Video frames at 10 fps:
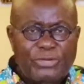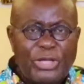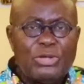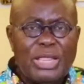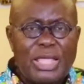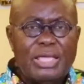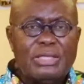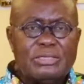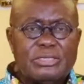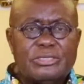Fellow
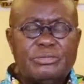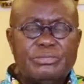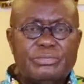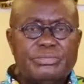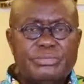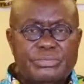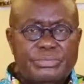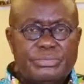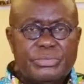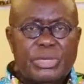Ghanaians,
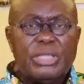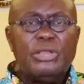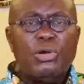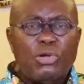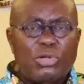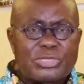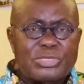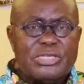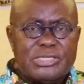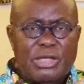in all
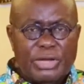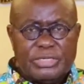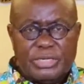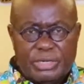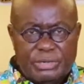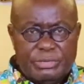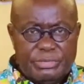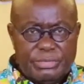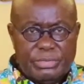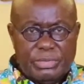sincerity,
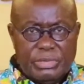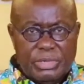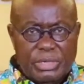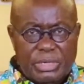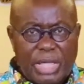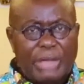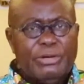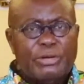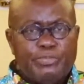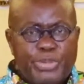
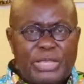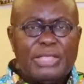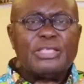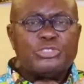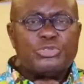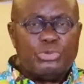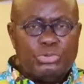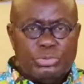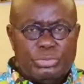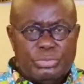I repeat that this
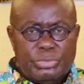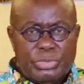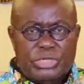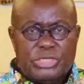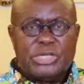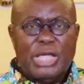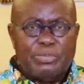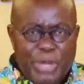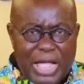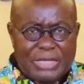too
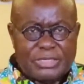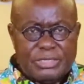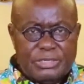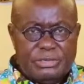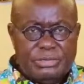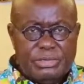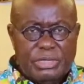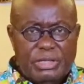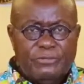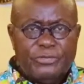shall pass,
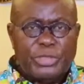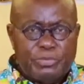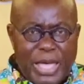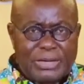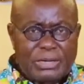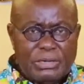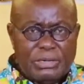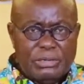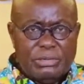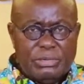for the
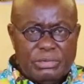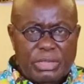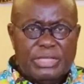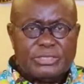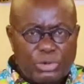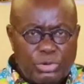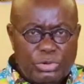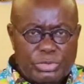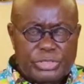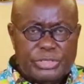battle is the
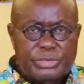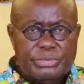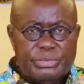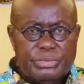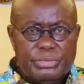Lord's.